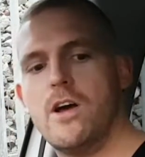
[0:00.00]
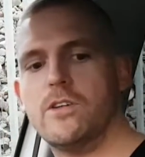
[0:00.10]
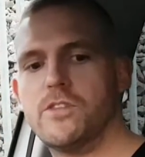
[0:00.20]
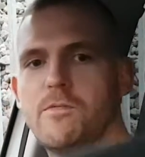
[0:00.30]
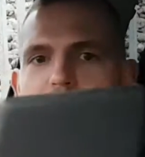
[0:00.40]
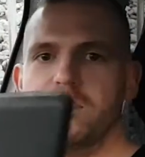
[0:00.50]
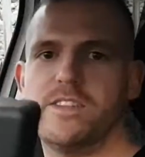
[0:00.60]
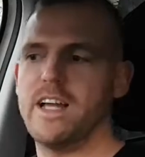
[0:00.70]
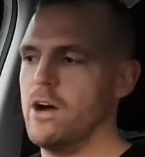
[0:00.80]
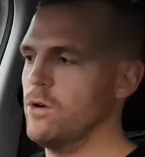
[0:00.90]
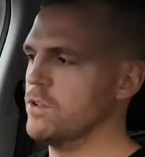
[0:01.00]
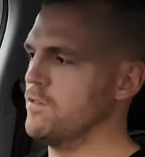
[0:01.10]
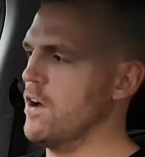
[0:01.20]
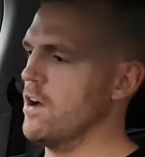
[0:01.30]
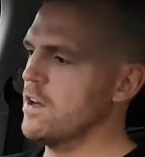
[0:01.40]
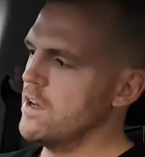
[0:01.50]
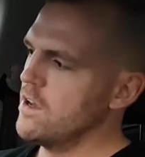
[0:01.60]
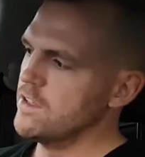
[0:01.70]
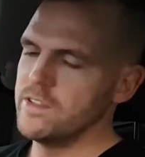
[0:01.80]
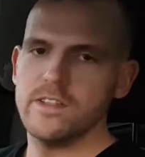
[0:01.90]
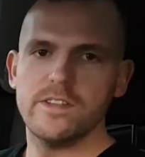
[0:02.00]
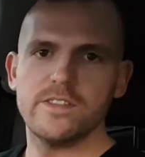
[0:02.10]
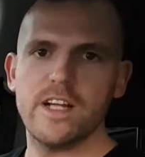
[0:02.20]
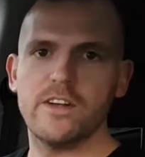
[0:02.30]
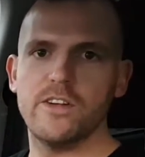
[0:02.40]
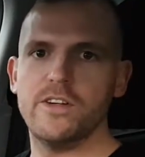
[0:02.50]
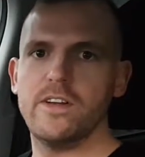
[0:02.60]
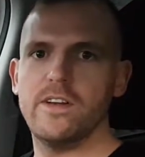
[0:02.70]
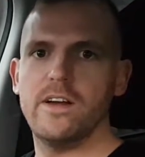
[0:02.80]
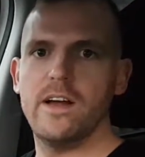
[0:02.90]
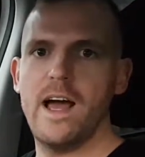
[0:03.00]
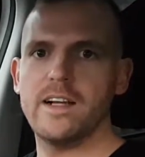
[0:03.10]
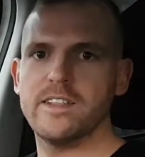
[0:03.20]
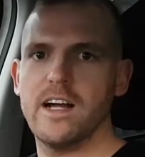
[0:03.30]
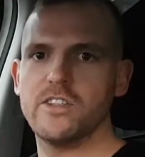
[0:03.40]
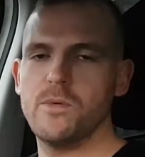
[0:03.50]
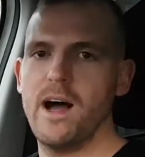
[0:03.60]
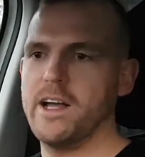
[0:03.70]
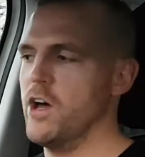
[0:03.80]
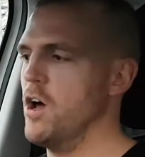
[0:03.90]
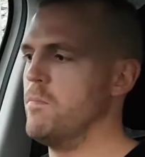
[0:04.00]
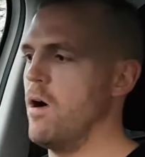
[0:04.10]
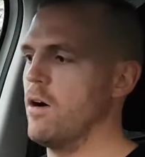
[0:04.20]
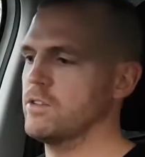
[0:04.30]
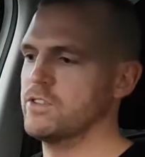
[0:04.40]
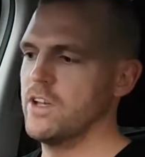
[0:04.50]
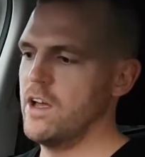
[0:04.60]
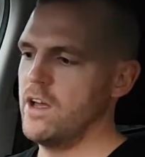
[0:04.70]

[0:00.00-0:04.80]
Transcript: So I've managed hold of a standard XR2i airbox.